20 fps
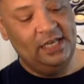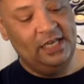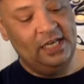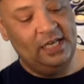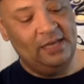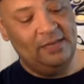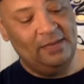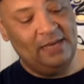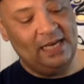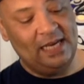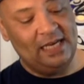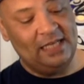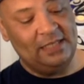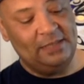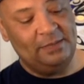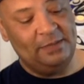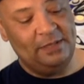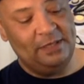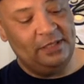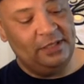Um, I got to
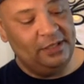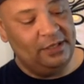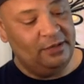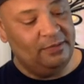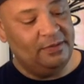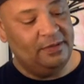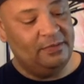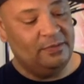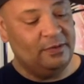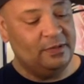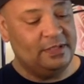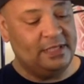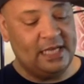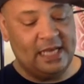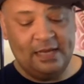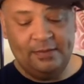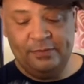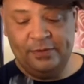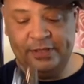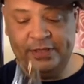spend a little bit more
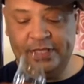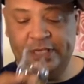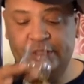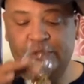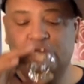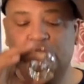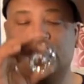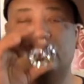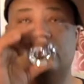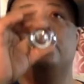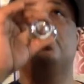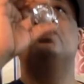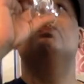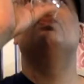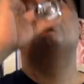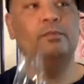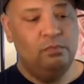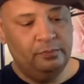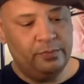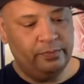time with it.
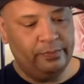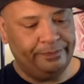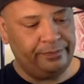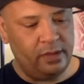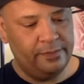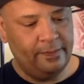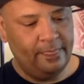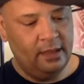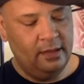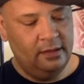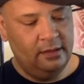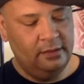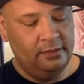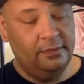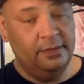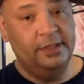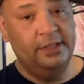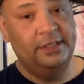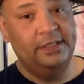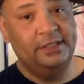
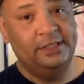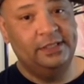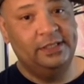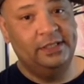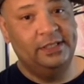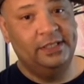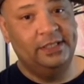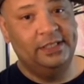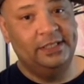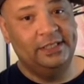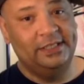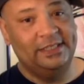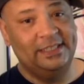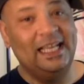But this is delicious.